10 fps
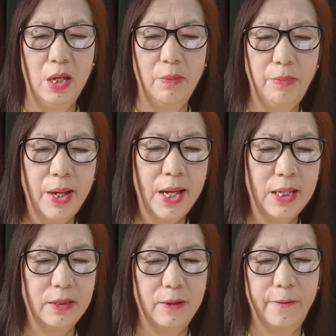
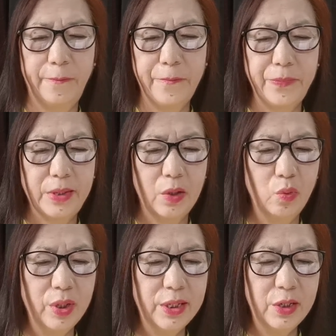But
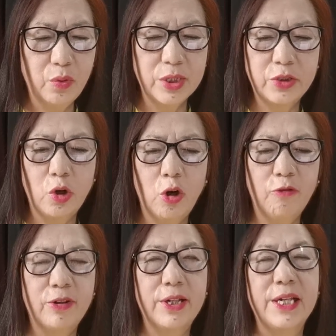when it was
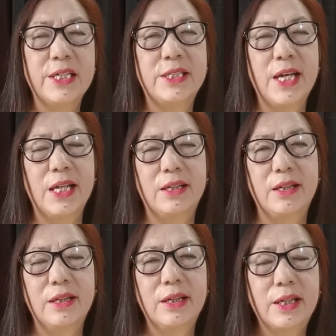over, he said,
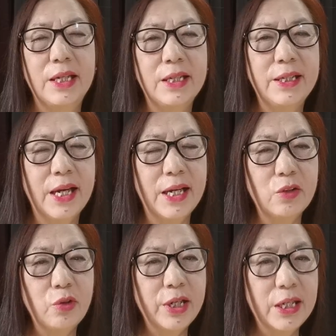kitya
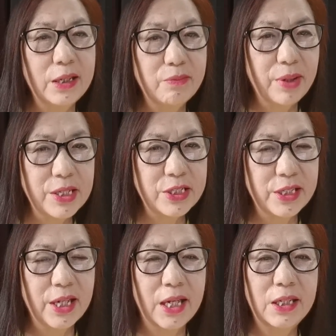ito healing
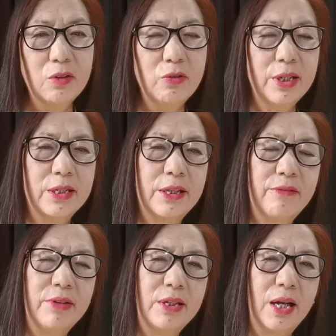paishe, hallelujah.
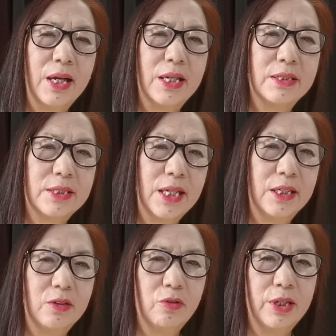David laga
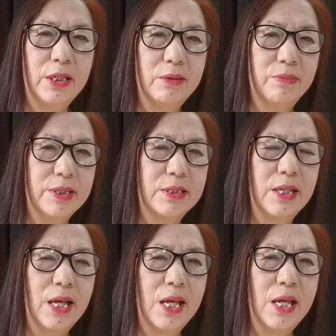anxiety to healing paishe
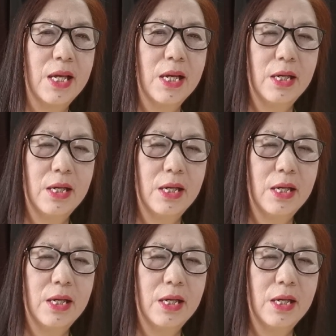dey.